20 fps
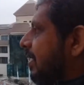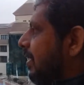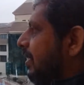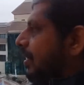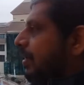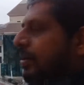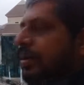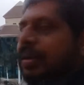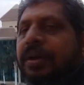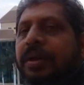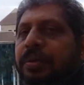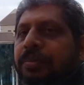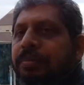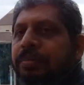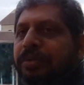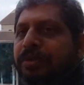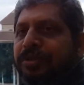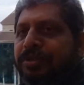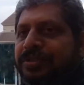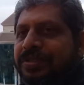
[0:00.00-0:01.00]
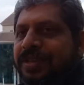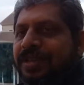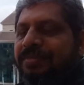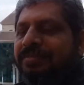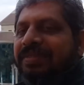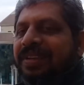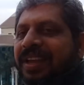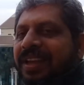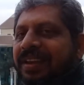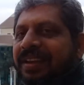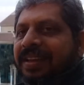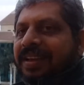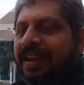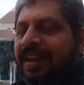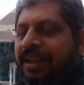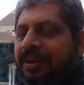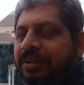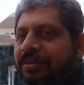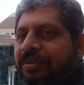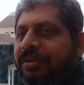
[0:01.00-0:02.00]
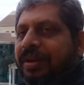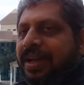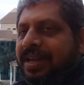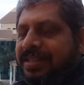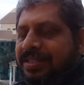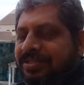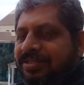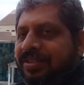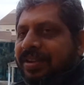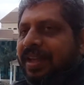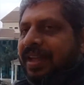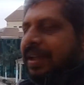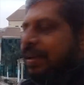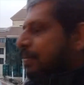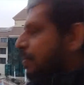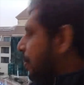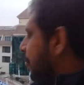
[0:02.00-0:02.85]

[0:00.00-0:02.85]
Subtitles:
a museum in Cairo yesterday.